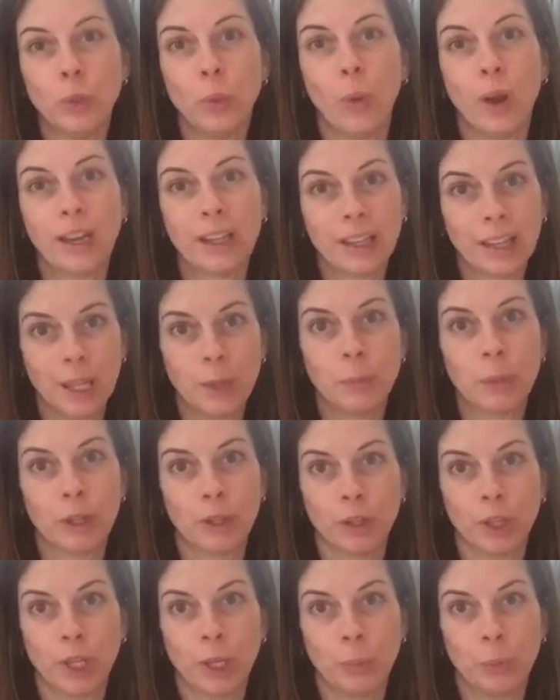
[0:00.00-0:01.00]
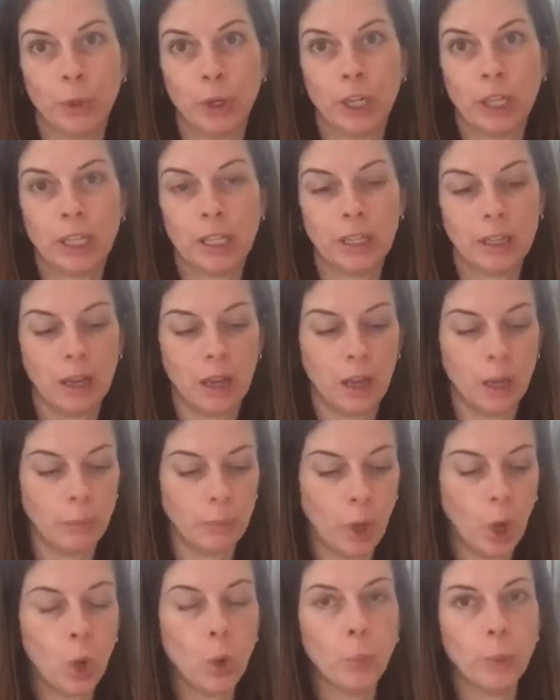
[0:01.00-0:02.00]
want to keep it looking pretty,
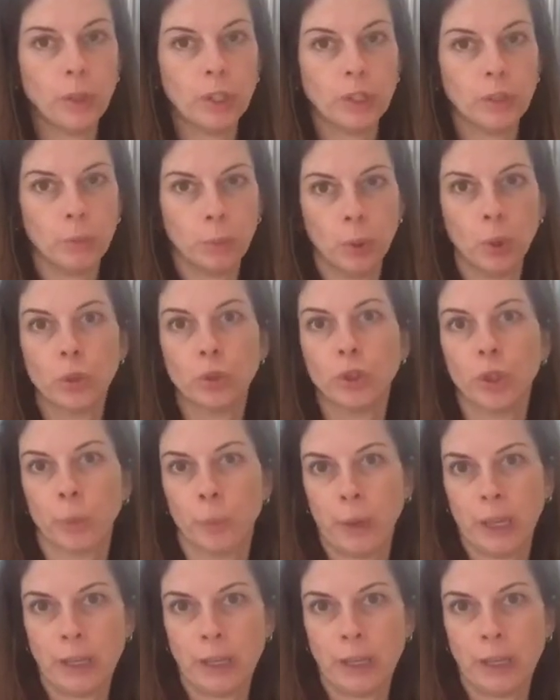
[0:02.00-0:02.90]
pull your